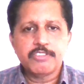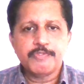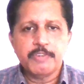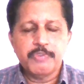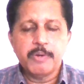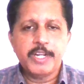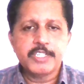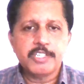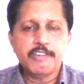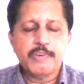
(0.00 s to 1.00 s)
of the
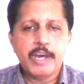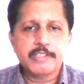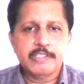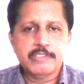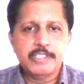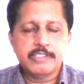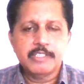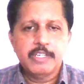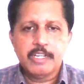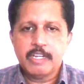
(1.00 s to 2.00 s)
foundation of RSS is
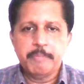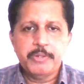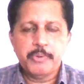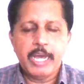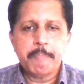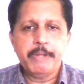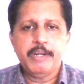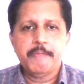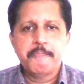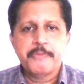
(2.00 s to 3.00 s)
coming to happen.
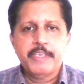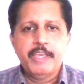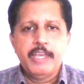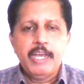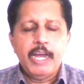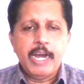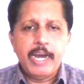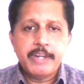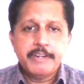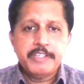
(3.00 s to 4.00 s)

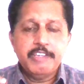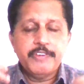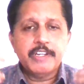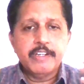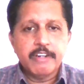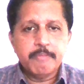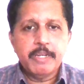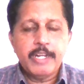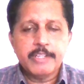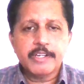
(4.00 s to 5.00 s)
And if a
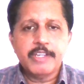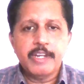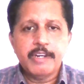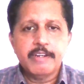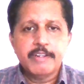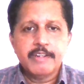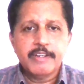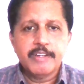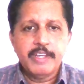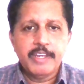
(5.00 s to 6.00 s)
government other than
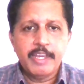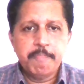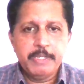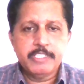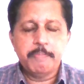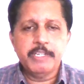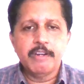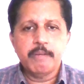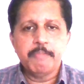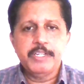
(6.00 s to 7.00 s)
a BJP
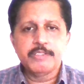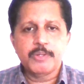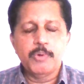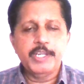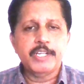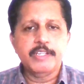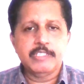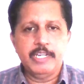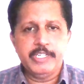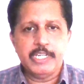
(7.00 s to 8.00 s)
government is ruling at the
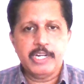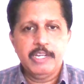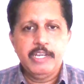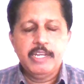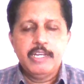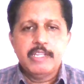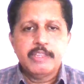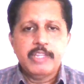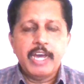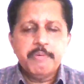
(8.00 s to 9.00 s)
center,
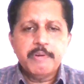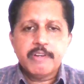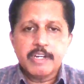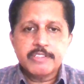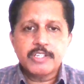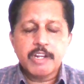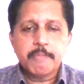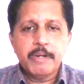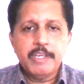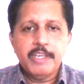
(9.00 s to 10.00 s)
that would
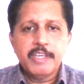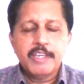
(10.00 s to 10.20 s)
considerably